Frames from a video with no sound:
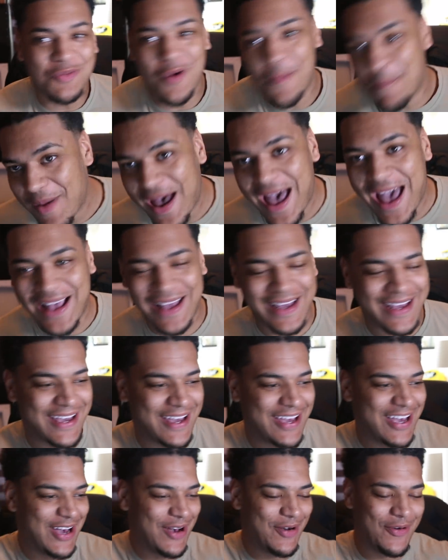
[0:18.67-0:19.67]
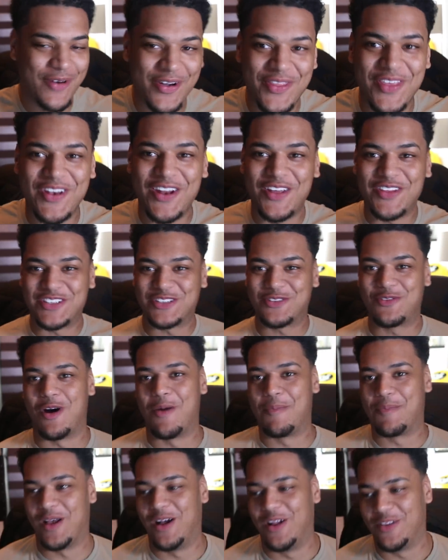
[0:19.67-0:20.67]
We're back with another
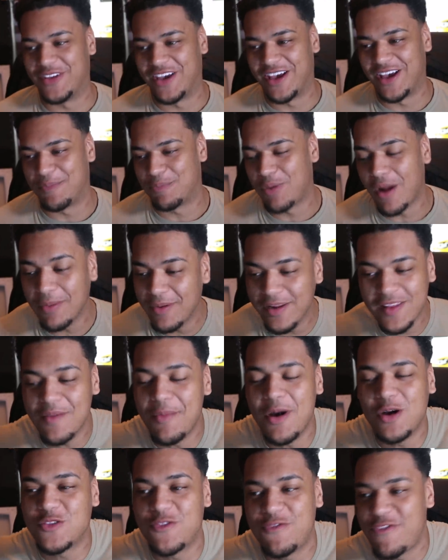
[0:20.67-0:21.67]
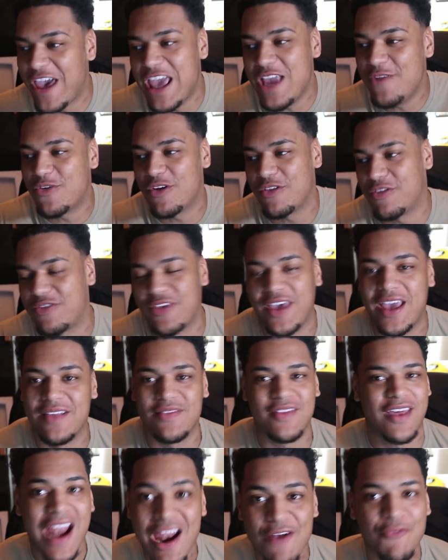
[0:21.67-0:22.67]
squad builder. Probably the most favourite
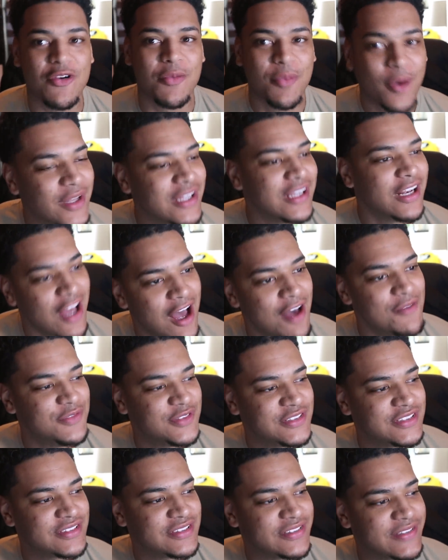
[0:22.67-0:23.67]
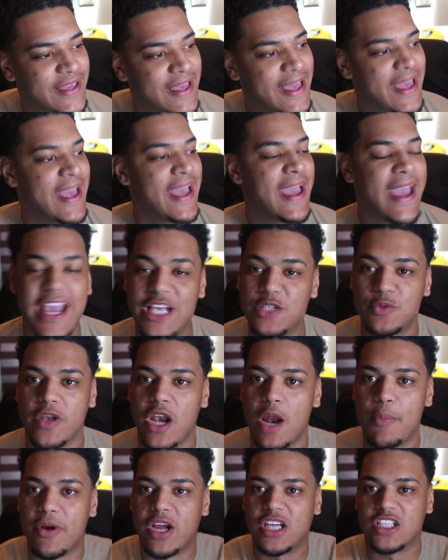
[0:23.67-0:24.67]
thing that everybody loves is when
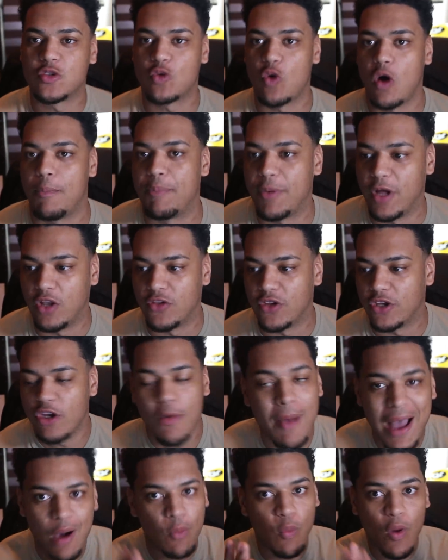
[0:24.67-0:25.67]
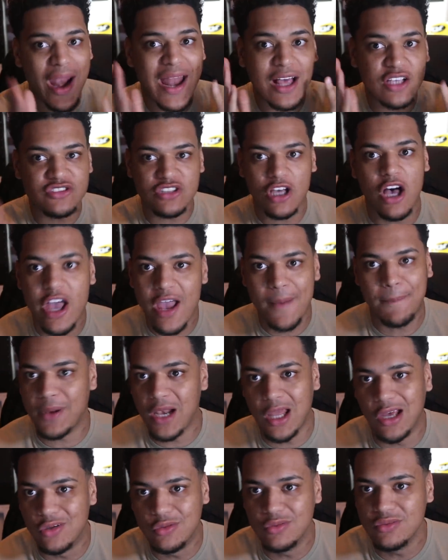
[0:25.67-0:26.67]
I bring a squad builder. No matter what else I
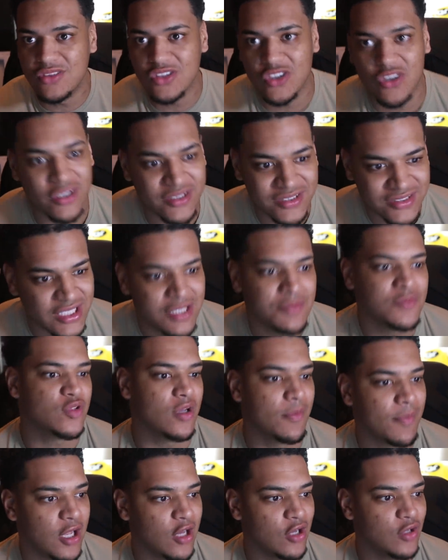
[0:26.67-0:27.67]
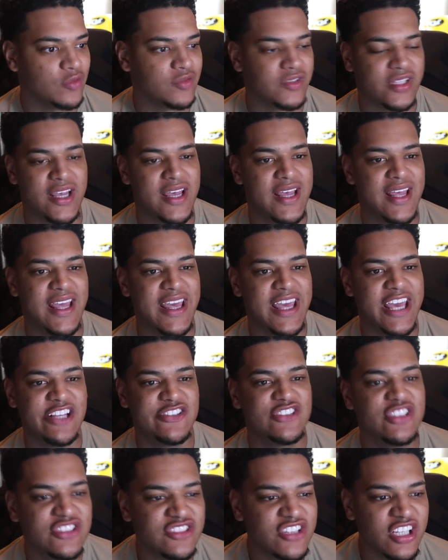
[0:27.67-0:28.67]
upload, or I seem to upload, it
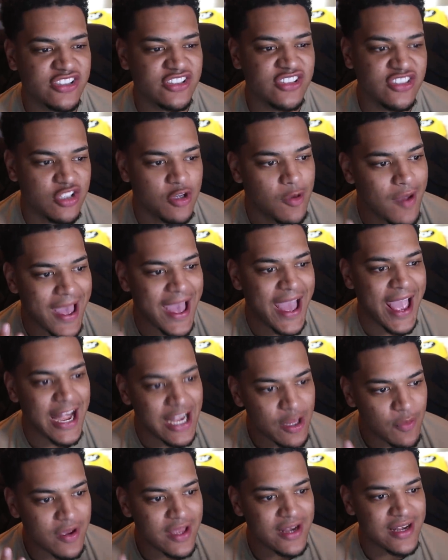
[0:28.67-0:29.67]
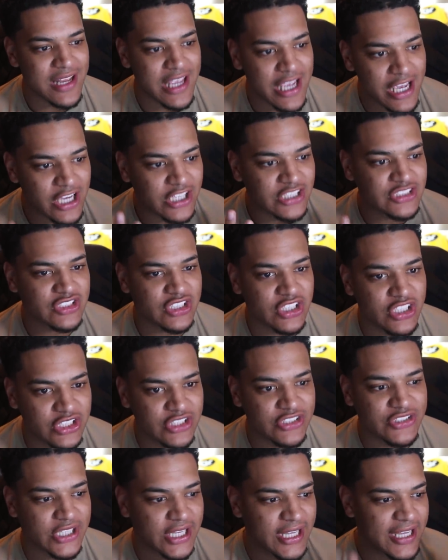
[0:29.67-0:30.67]
just doesn't do anywhere near as
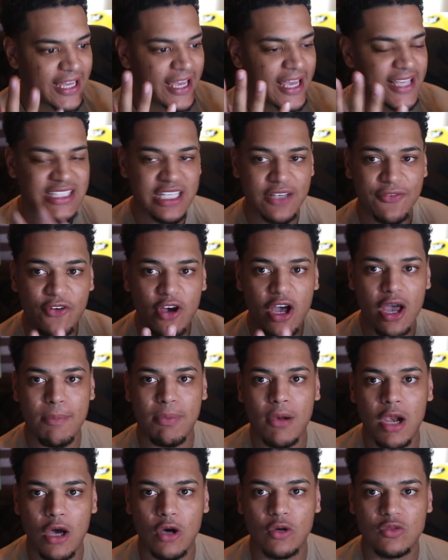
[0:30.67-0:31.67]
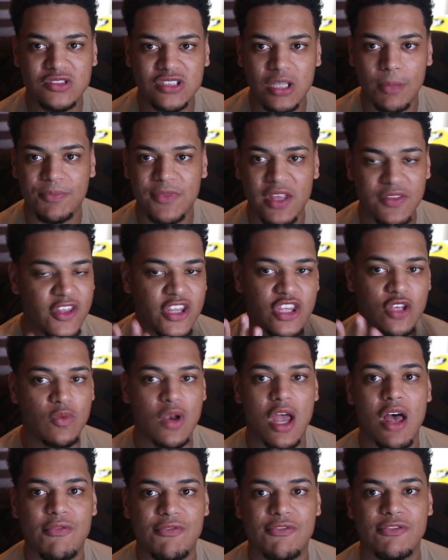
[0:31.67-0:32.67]
good as if I upload something that you
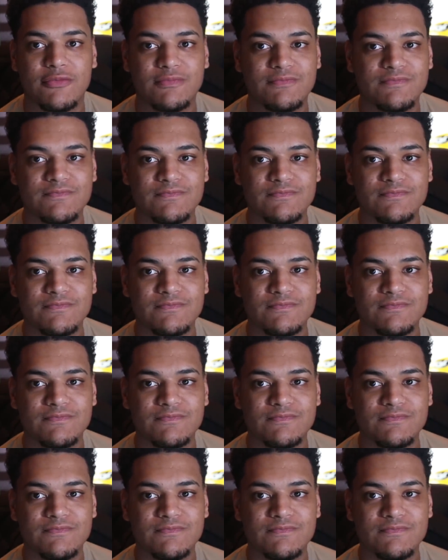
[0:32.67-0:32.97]
love.